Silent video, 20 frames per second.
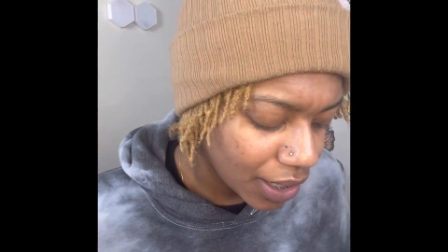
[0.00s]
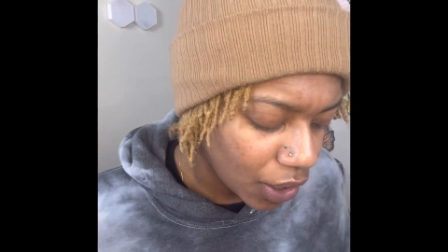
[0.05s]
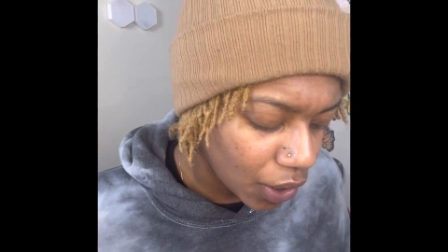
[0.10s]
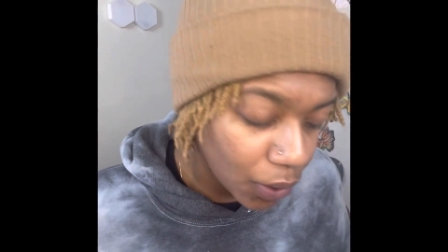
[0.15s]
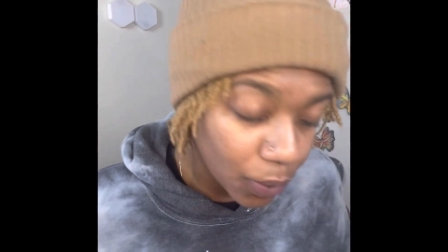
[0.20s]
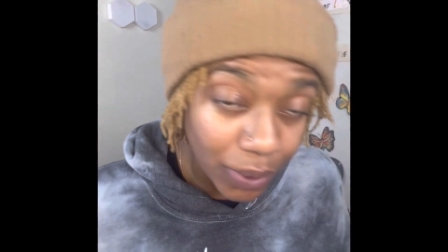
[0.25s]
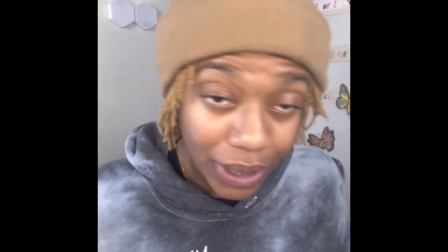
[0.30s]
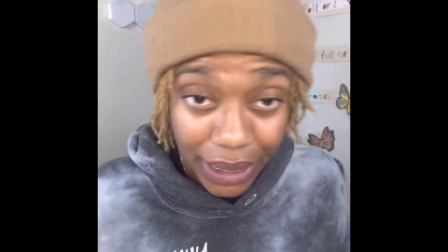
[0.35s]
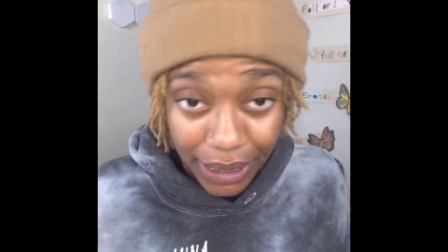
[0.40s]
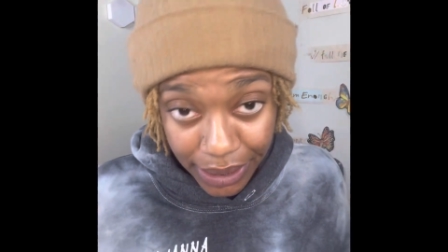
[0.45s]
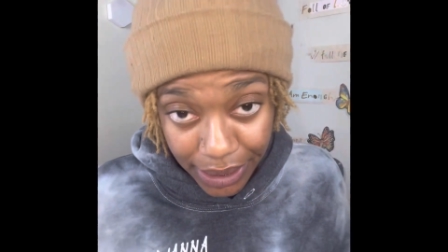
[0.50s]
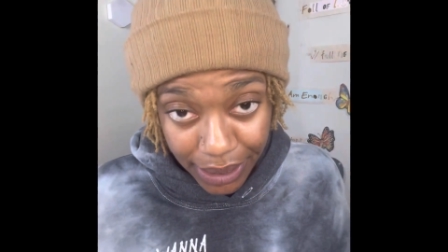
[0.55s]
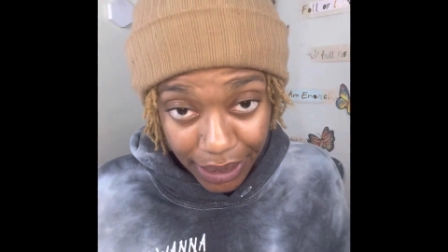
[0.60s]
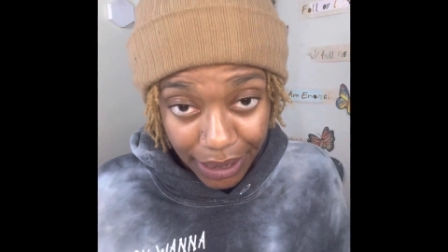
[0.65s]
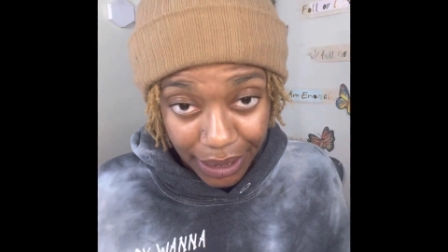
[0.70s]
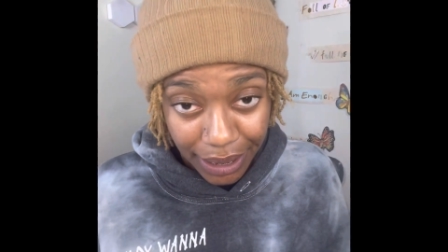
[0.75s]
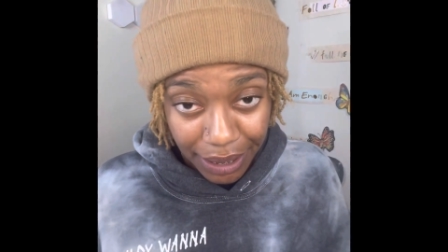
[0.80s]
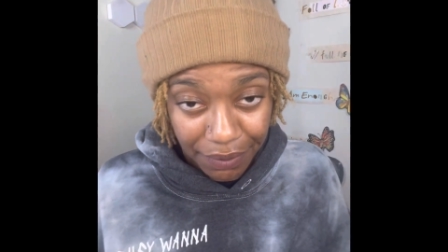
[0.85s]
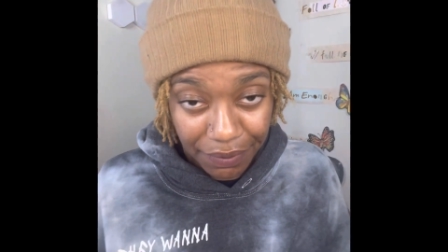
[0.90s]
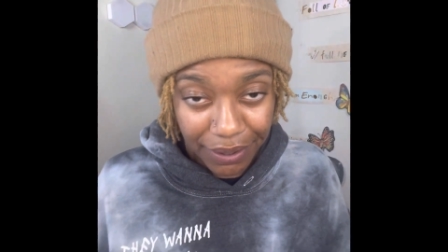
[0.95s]

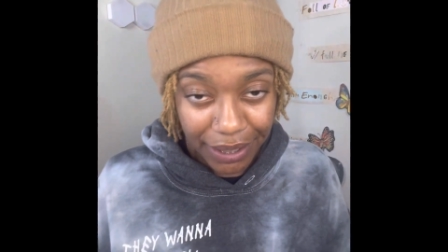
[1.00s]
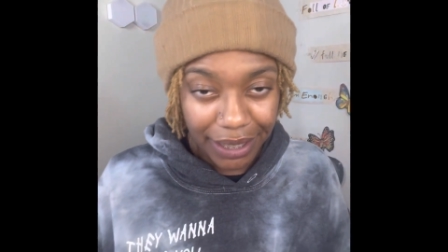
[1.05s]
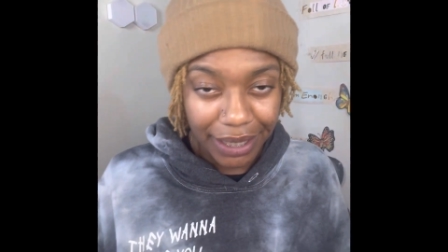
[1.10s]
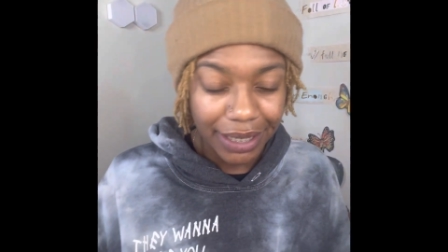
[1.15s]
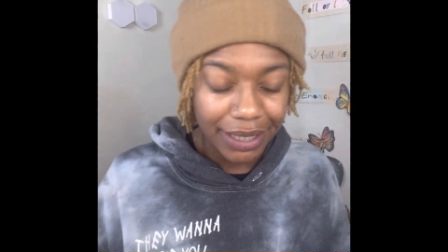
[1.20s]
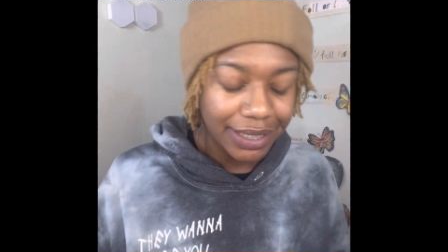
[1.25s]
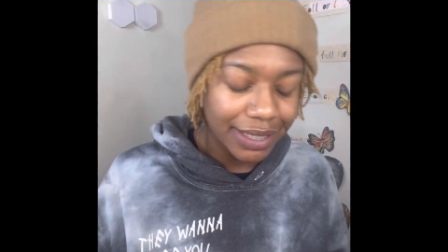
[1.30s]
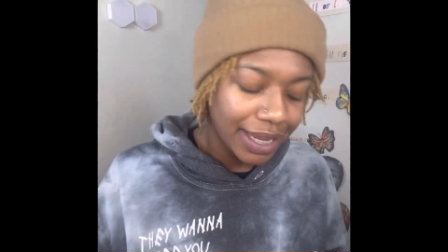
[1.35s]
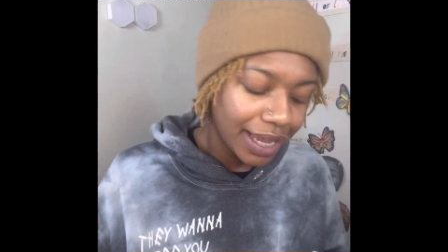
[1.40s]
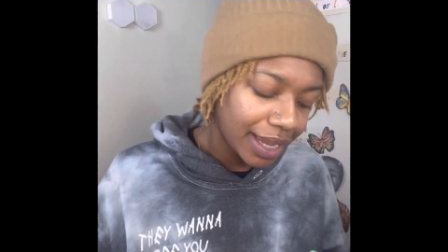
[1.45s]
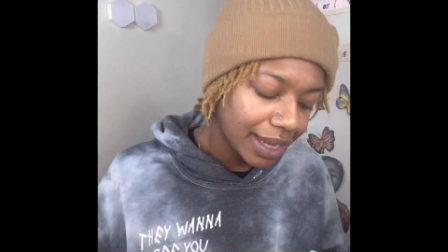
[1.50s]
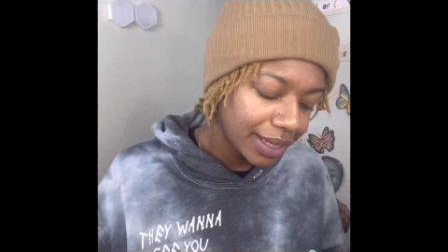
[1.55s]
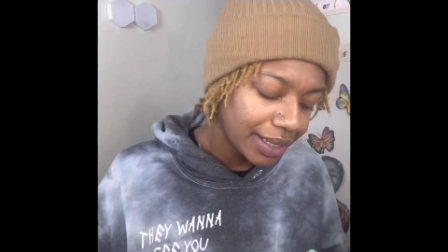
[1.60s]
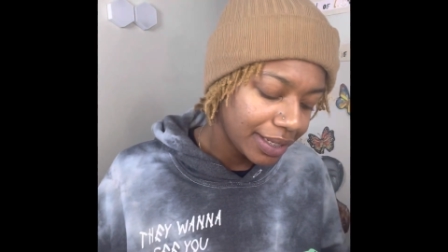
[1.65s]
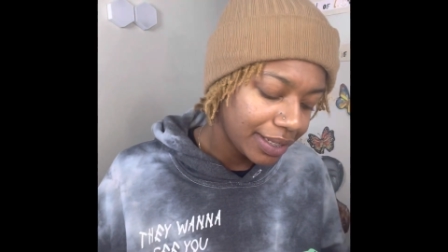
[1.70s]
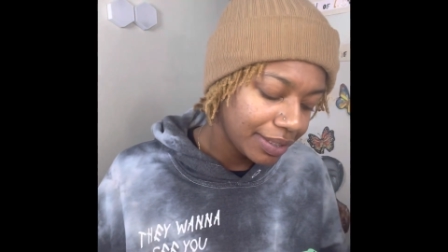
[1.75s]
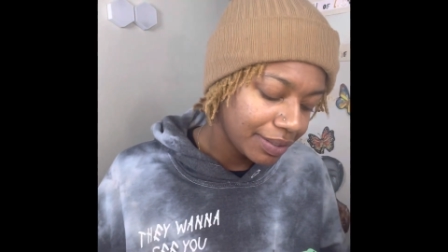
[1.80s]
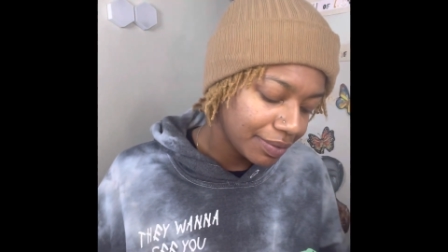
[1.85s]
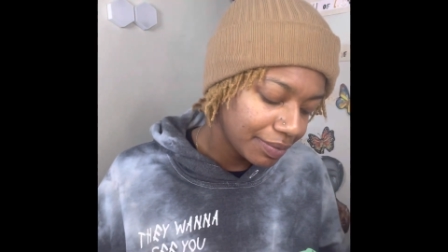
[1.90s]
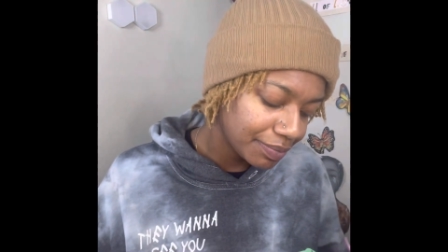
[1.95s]
holistic living
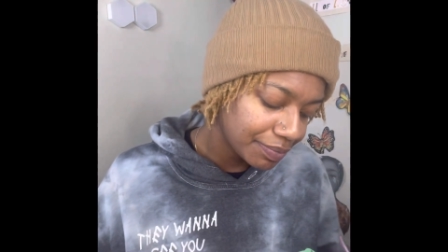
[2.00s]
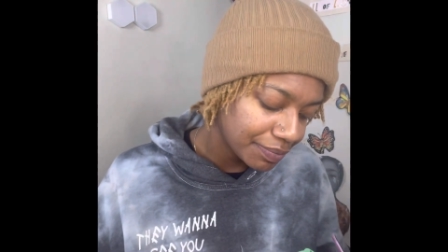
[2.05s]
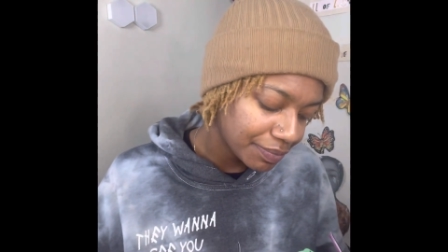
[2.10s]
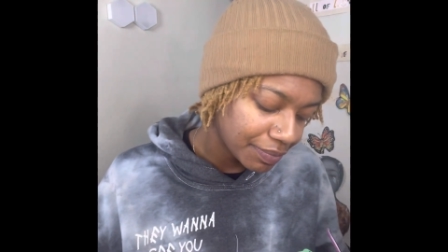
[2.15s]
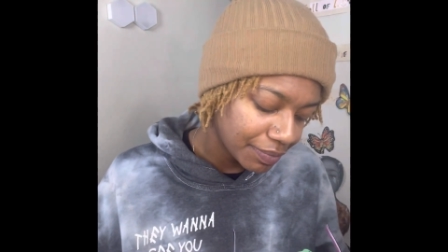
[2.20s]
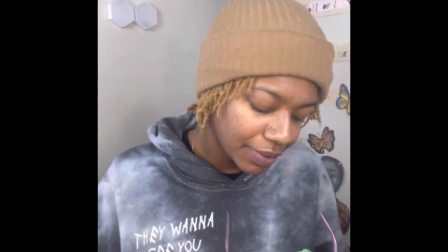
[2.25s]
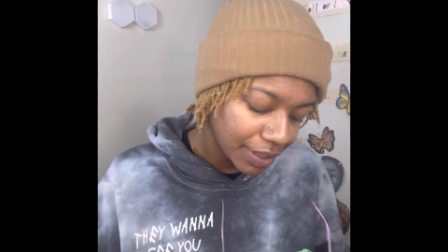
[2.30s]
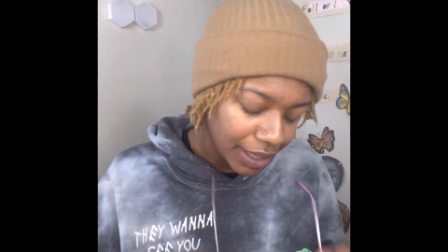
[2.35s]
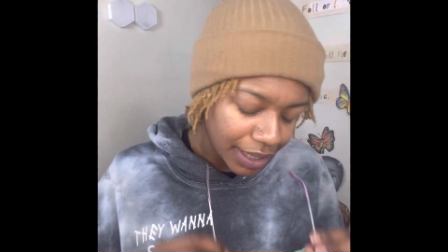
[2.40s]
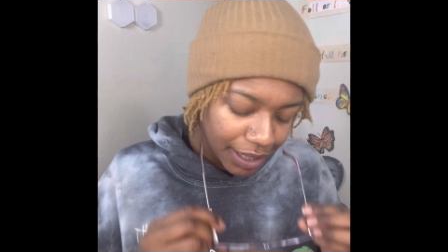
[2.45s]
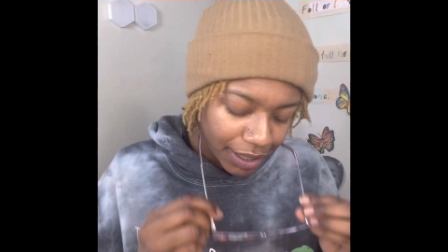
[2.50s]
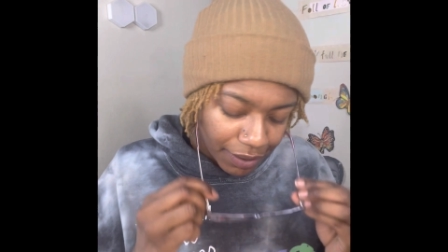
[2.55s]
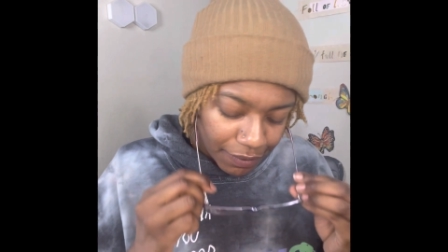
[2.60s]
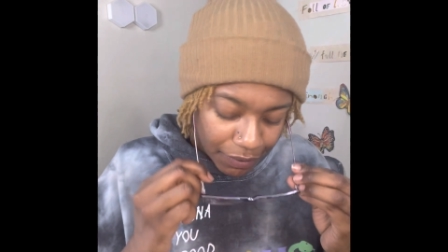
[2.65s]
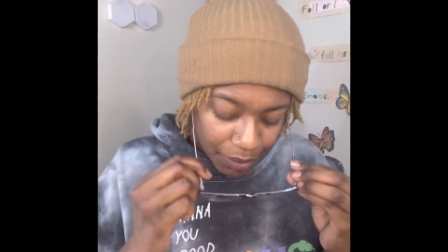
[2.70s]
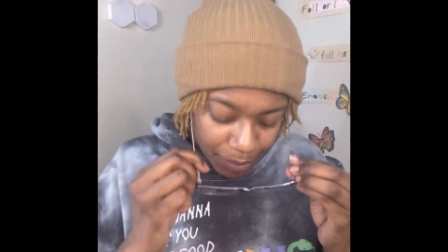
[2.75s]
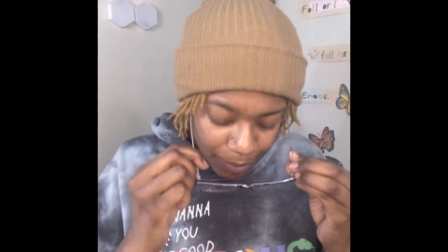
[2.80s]
exactly? For